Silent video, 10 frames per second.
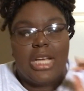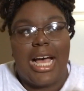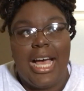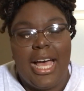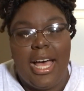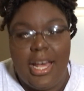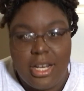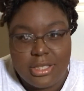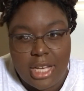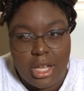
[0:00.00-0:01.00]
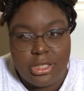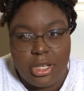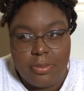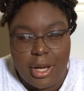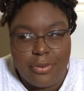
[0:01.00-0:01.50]
I had a
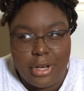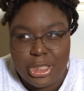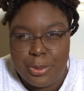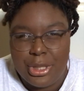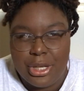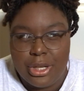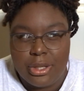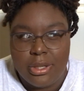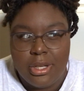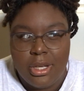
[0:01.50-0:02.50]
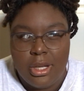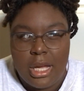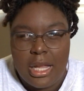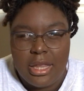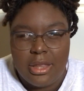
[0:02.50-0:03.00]
scholarship my freshman year
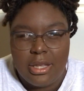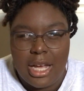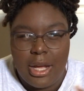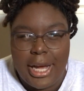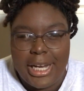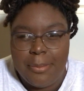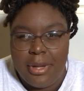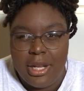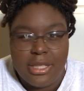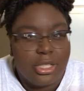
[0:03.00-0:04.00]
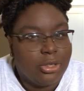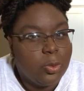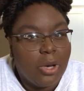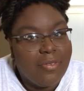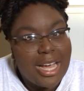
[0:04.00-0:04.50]
that had to be at least a three
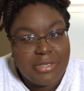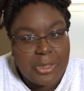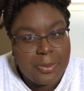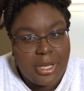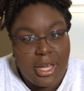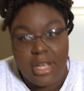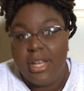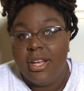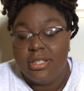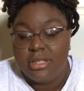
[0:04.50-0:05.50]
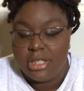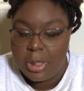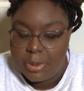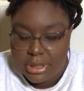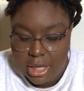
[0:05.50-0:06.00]
point five G P A to
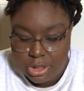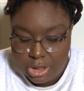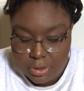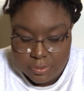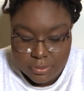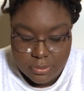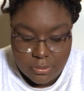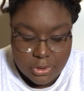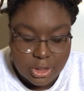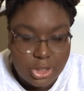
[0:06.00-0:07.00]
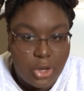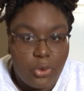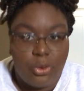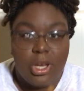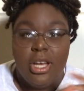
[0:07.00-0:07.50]
keep the scholarship.
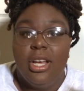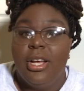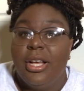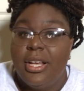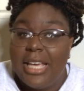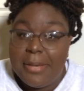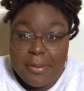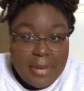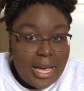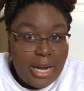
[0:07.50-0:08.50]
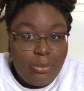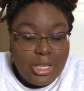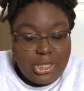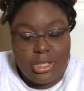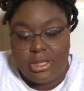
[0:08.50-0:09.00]
So keep in mind
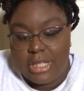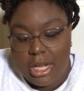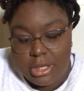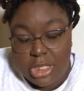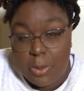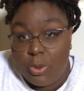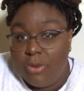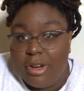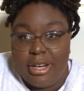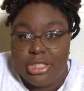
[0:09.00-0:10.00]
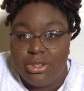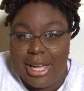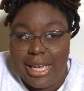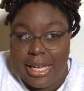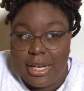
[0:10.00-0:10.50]
what your scholarship or
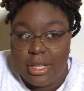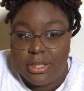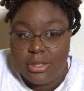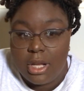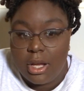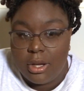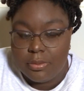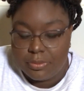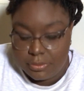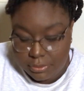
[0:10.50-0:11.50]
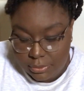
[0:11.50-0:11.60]
financial aid, um,